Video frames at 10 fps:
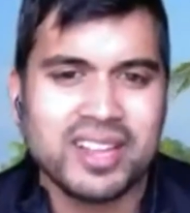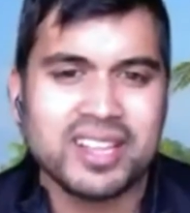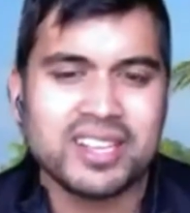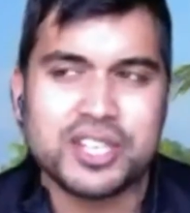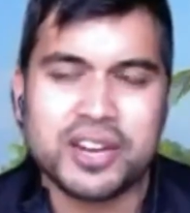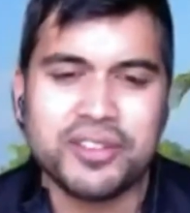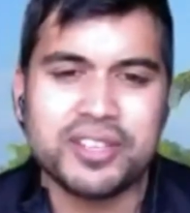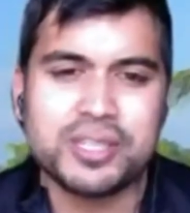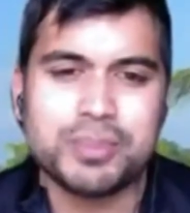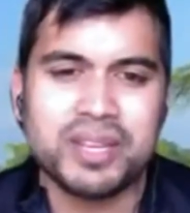like generally
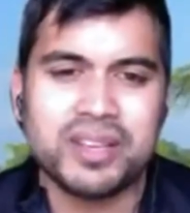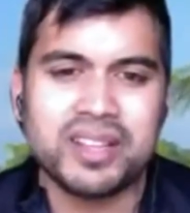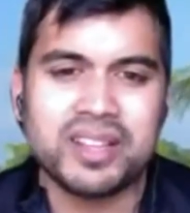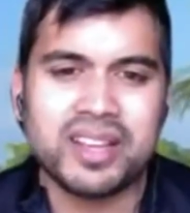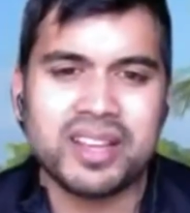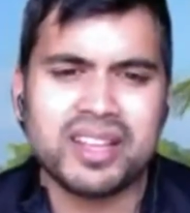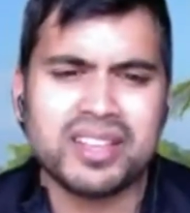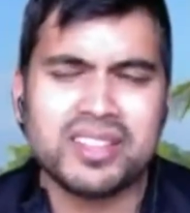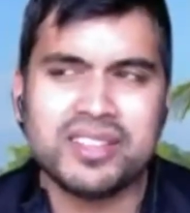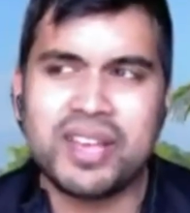speaking, like
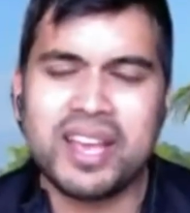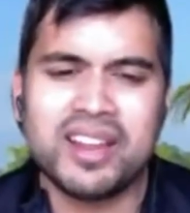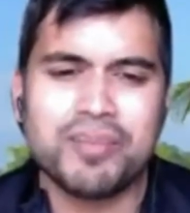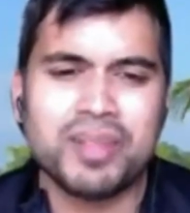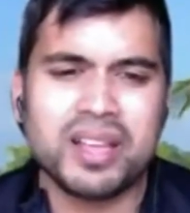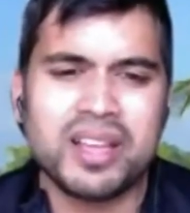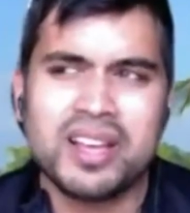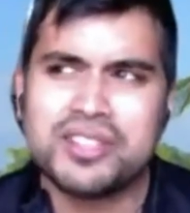you can't have like